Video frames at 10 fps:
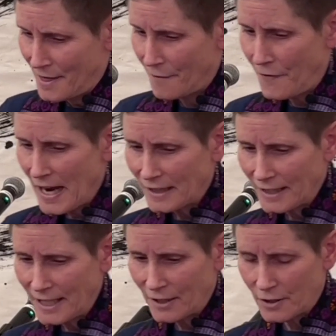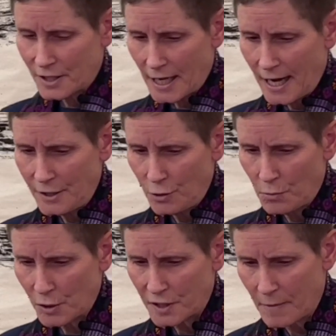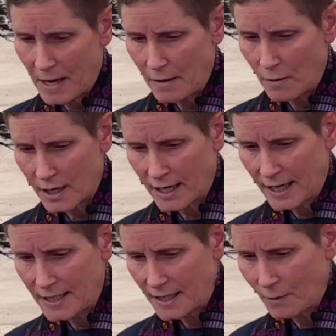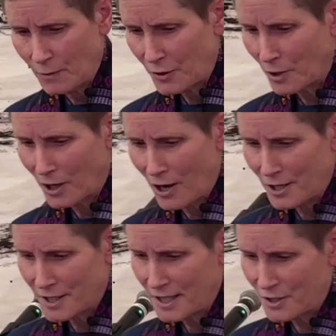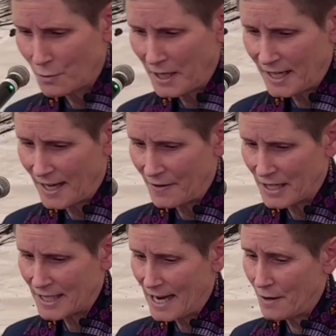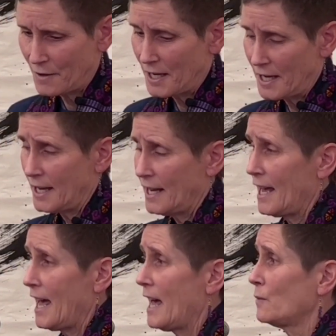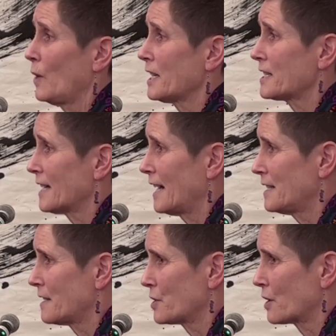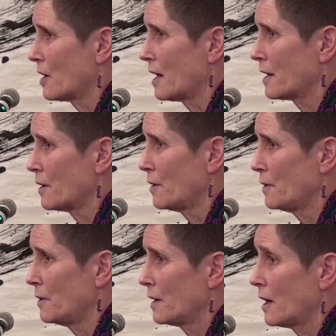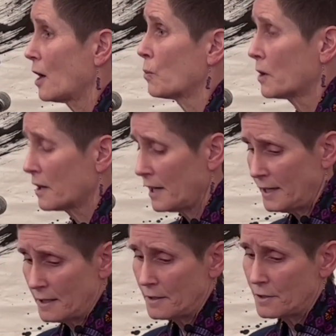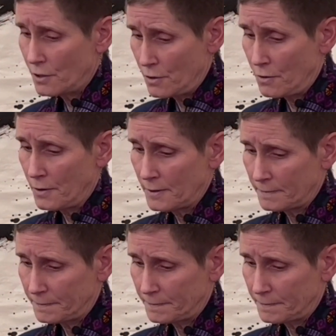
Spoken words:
The faith leaders I do most of my organizing with, who are all situated on the south and west sides of Chicago, are worried too.